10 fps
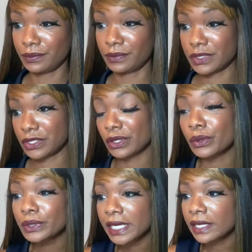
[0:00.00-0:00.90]

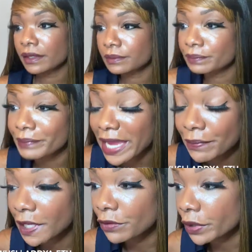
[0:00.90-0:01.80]
slowly
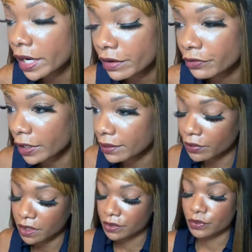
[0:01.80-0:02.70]
maybe recovering, but
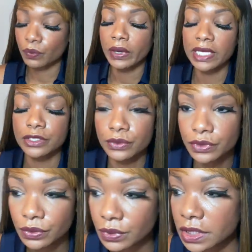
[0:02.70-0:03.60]
it's way too
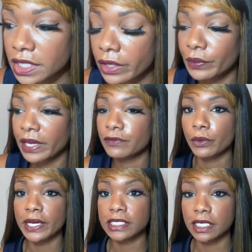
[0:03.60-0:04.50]
soon to tell. We have no
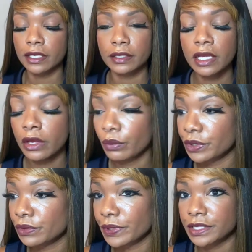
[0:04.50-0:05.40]
idea what
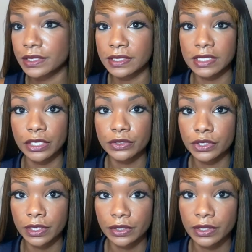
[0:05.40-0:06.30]
the rest of this year is
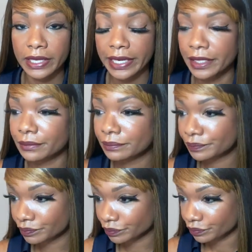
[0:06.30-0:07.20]
going to look like.
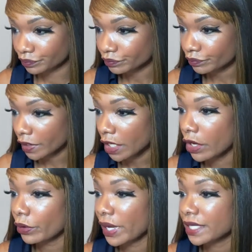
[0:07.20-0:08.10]

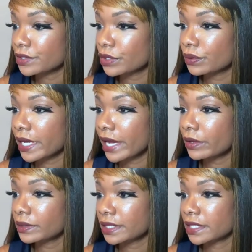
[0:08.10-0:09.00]
Okay, so now
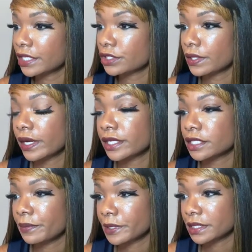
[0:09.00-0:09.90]
let's get into the hot
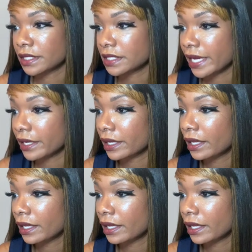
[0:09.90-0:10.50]
topics of tech.